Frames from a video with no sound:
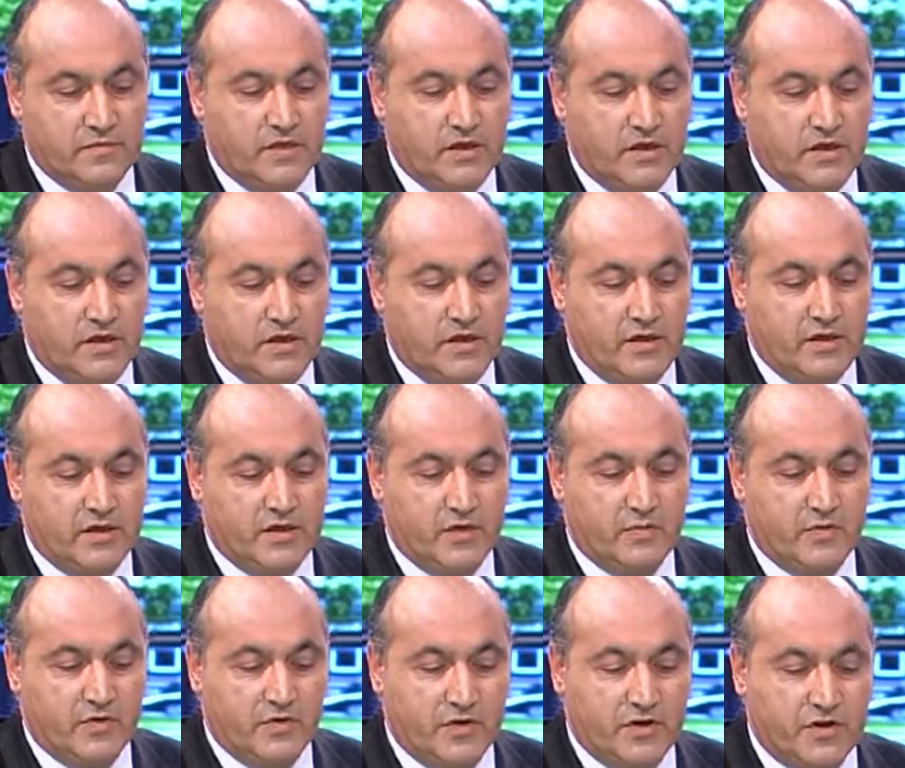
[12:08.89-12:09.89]
He is a
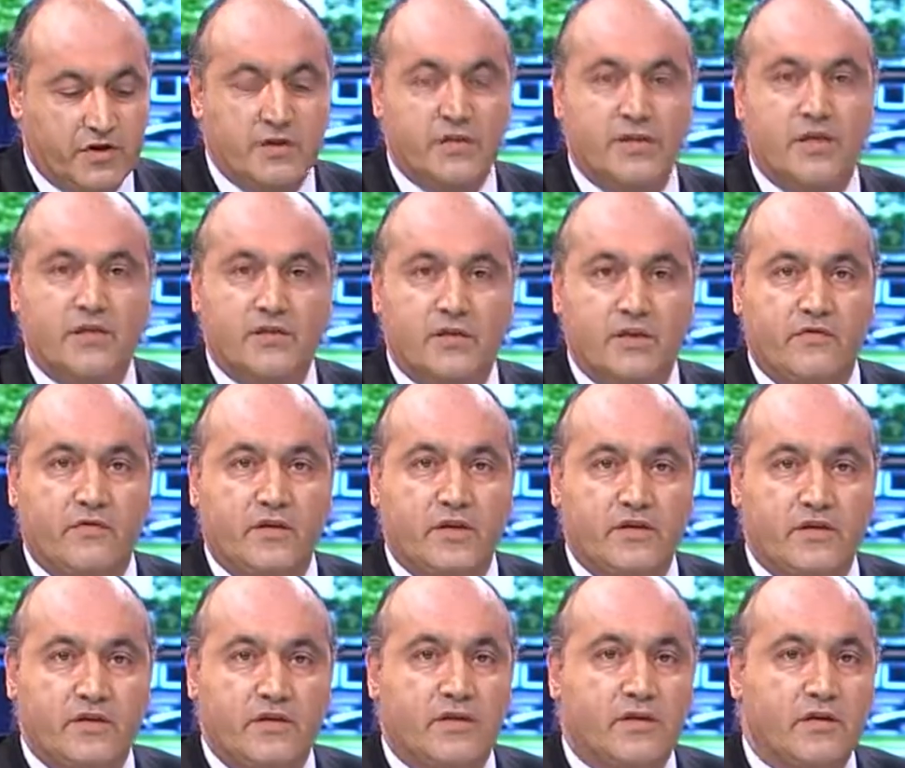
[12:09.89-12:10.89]
professional tax
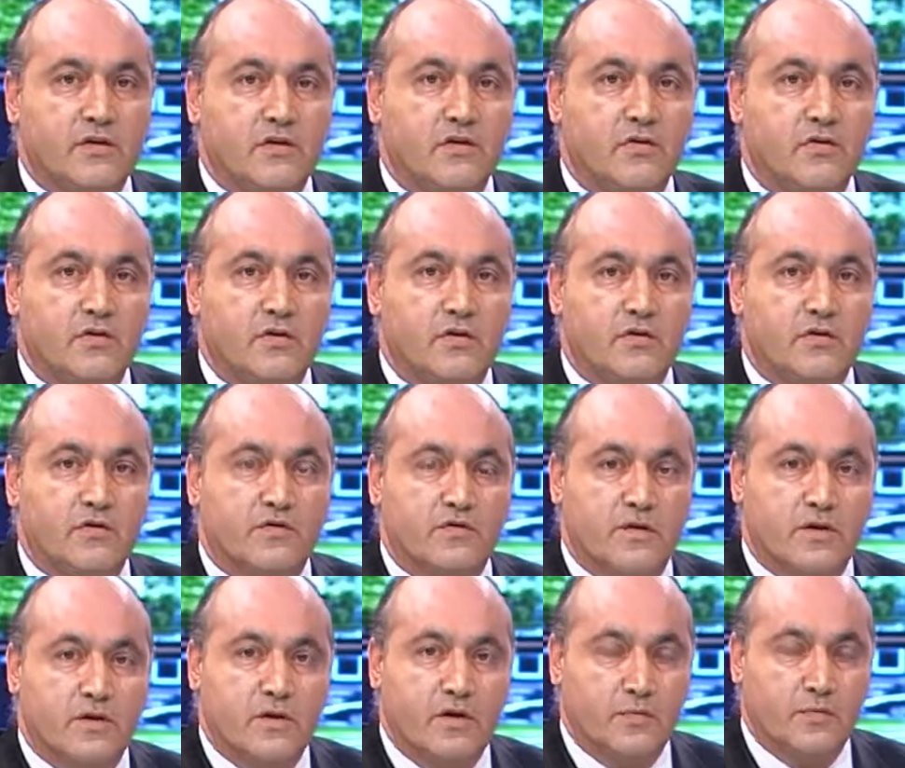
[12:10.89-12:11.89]
advisor and owner of
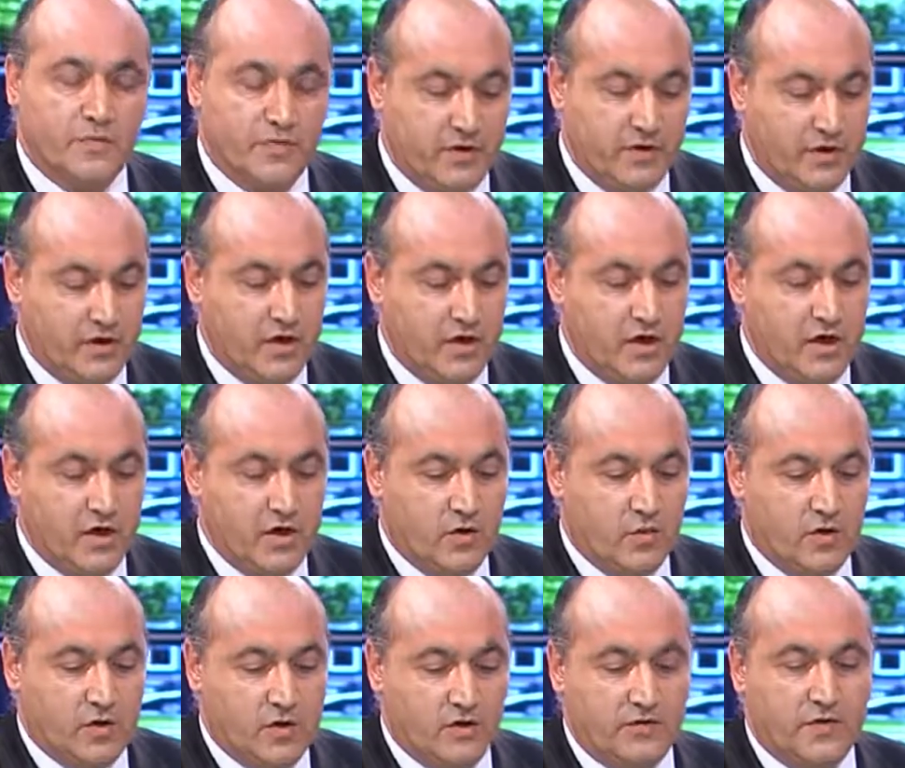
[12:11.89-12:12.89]
the company
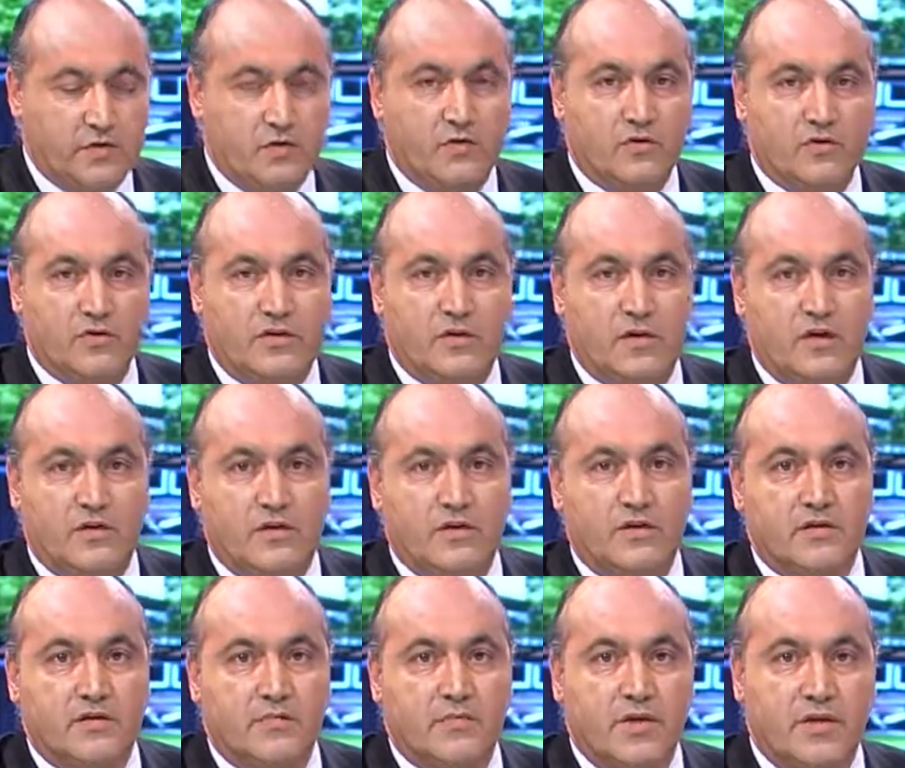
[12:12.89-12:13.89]
Wonderful
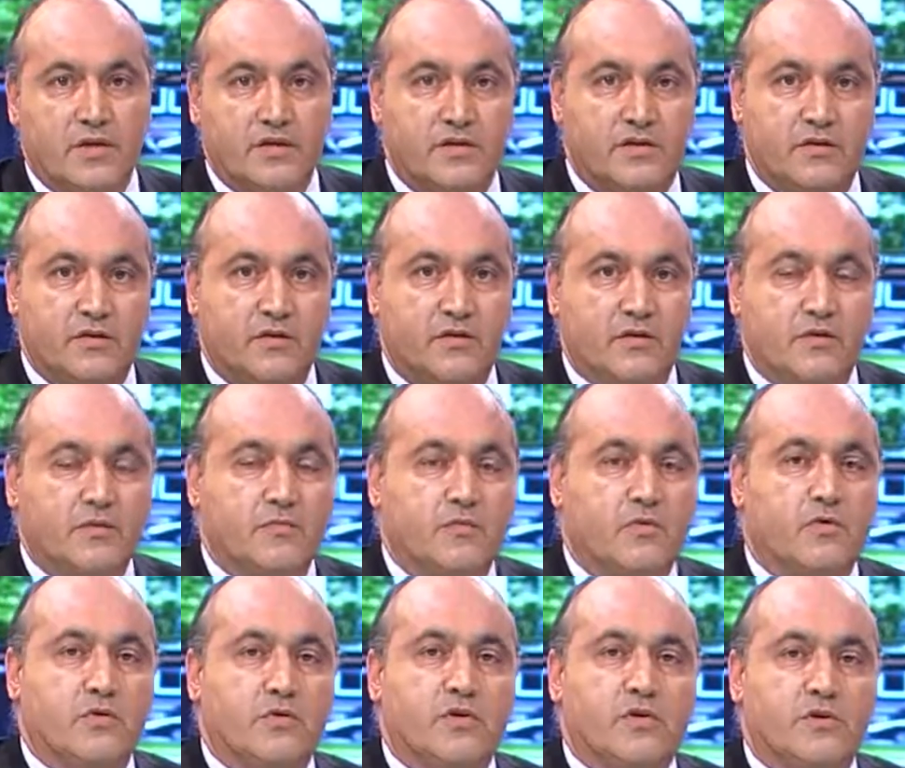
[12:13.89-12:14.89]
Consultants, based on the
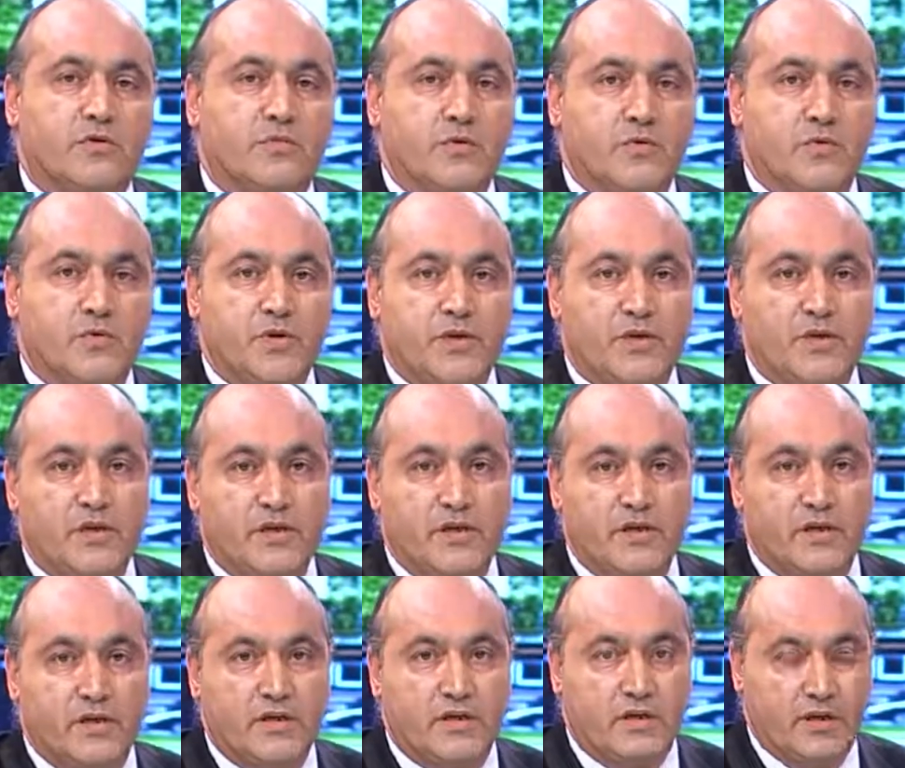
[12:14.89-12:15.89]
borders between
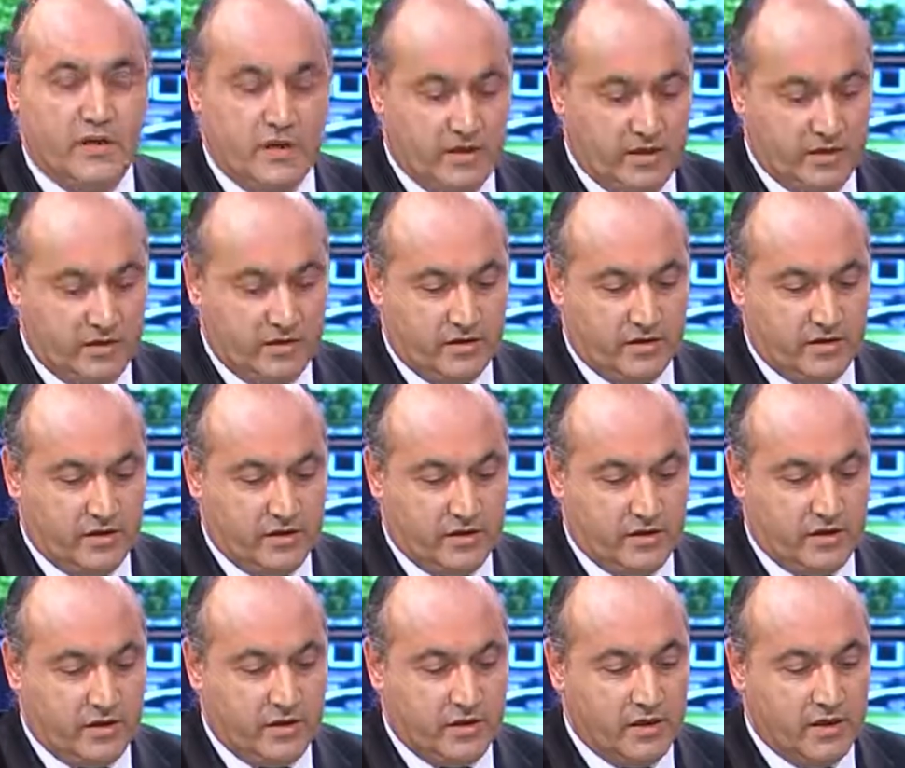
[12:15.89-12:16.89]
Leah and
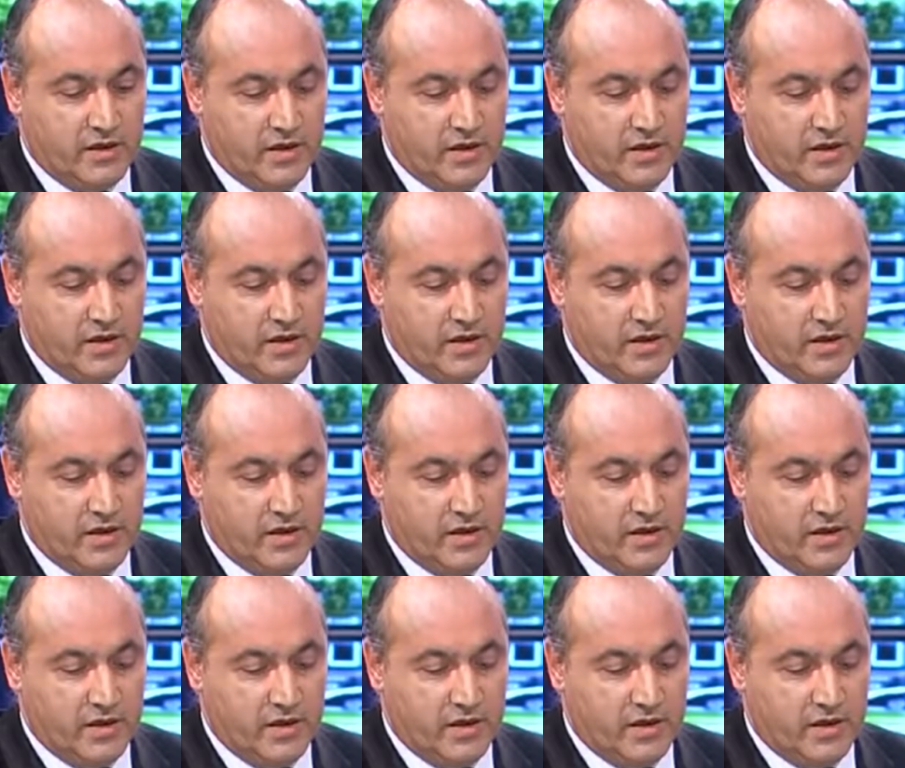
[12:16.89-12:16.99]
Nashar.